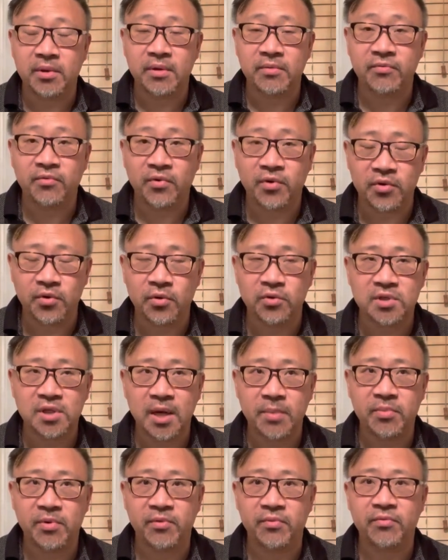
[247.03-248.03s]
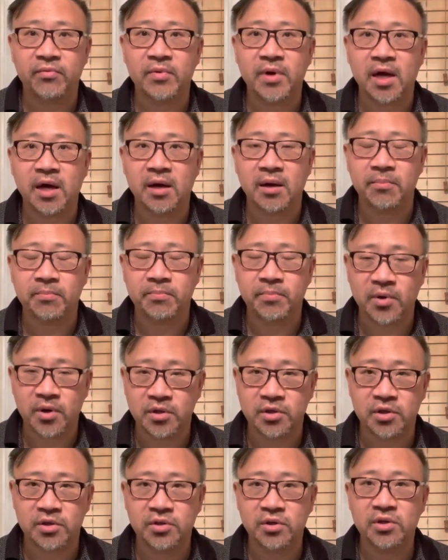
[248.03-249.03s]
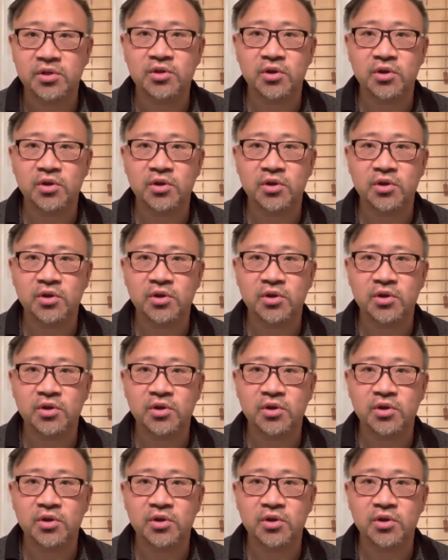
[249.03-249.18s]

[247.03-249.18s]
for those type of uh, purchasers,